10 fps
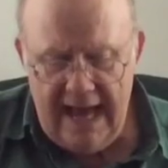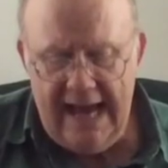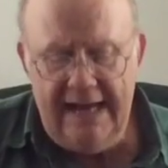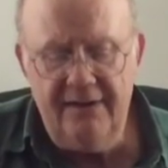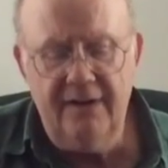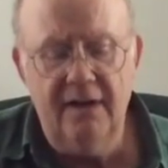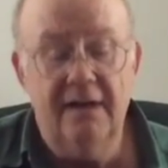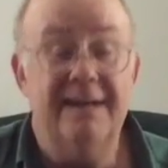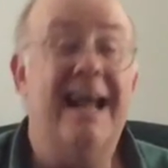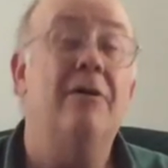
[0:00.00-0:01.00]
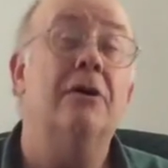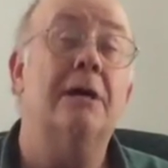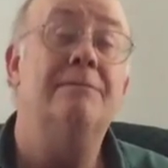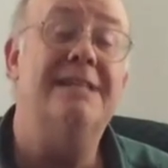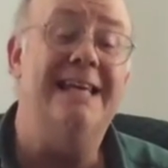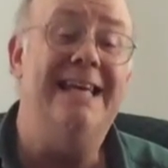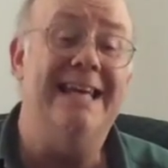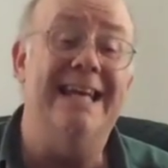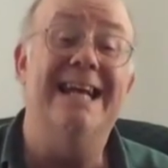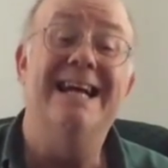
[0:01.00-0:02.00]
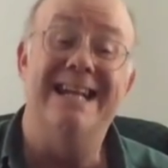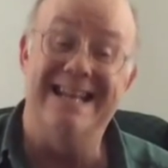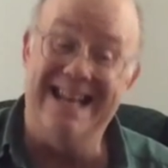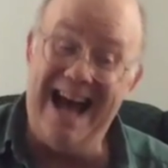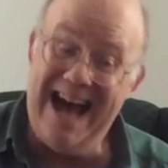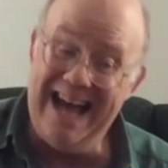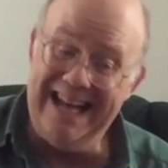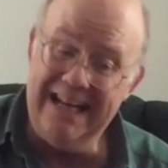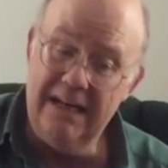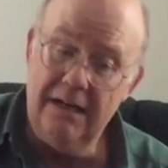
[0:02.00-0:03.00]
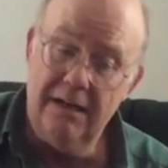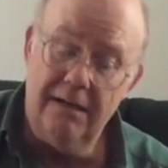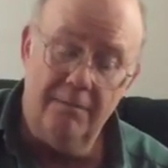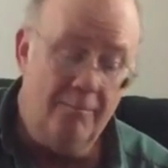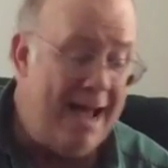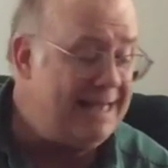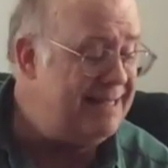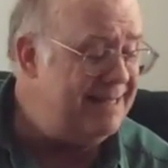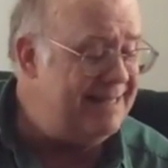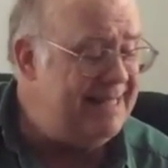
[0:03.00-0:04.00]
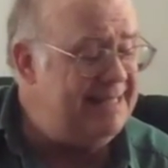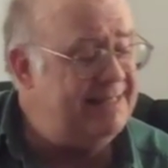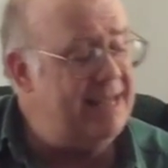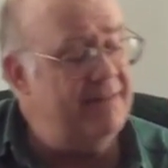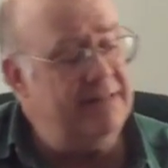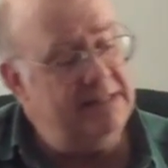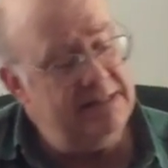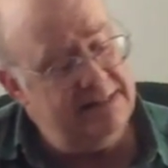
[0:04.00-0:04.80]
8, now here comes the E, 9, back to the D7,